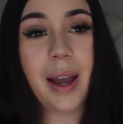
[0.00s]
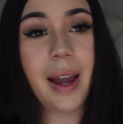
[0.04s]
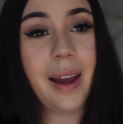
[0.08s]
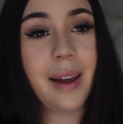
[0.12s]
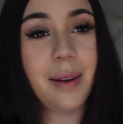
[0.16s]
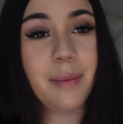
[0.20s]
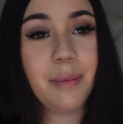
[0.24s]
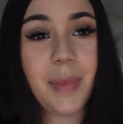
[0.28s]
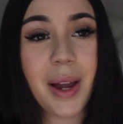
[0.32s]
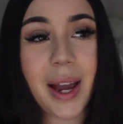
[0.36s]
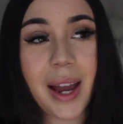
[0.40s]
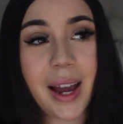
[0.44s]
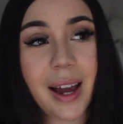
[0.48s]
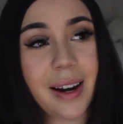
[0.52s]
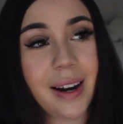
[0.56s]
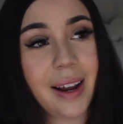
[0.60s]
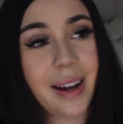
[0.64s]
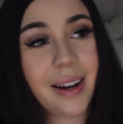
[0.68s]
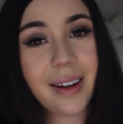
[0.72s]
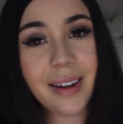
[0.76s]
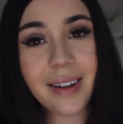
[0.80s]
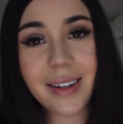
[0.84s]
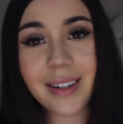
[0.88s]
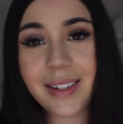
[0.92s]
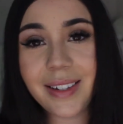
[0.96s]
And man,
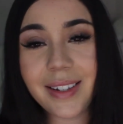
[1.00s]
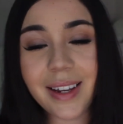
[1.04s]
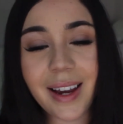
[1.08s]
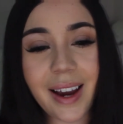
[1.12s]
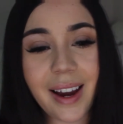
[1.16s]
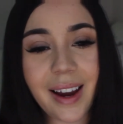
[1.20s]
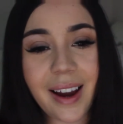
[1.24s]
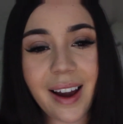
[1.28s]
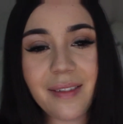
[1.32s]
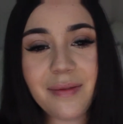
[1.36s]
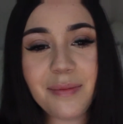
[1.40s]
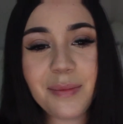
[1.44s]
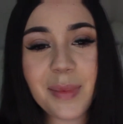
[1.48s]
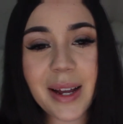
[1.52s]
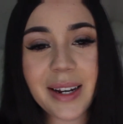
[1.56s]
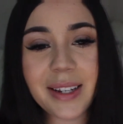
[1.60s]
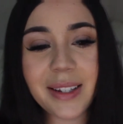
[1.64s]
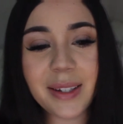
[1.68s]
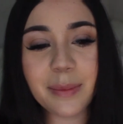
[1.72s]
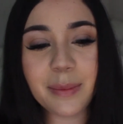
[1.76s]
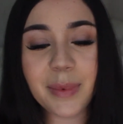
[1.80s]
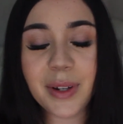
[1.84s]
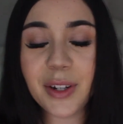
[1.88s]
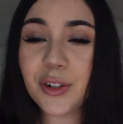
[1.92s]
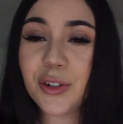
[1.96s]
I gotta say, I've met
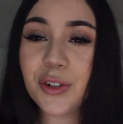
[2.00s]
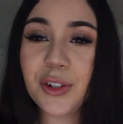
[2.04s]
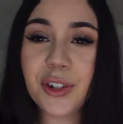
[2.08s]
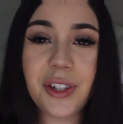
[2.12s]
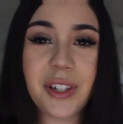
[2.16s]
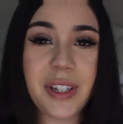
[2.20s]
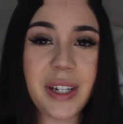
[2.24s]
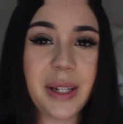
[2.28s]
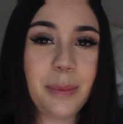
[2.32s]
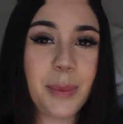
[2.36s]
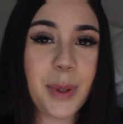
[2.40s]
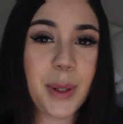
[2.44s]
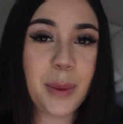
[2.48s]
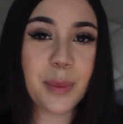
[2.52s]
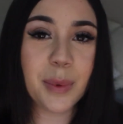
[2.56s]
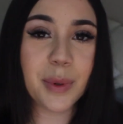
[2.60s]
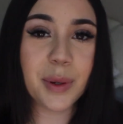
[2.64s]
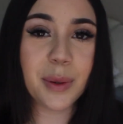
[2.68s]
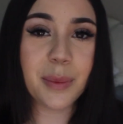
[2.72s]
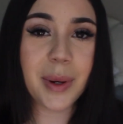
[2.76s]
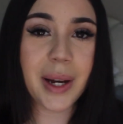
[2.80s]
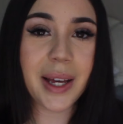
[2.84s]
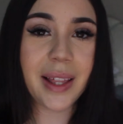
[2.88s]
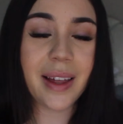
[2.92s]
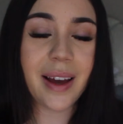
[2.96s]
some interesting people
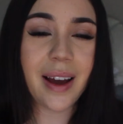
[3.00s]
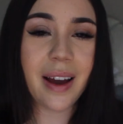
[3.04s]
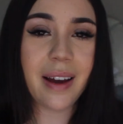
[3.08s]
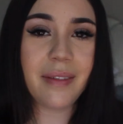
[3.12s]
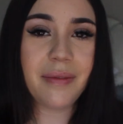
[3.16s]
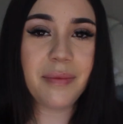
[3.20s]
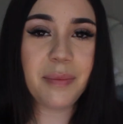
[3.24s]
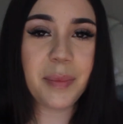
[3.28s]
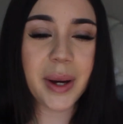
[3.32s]
in my life,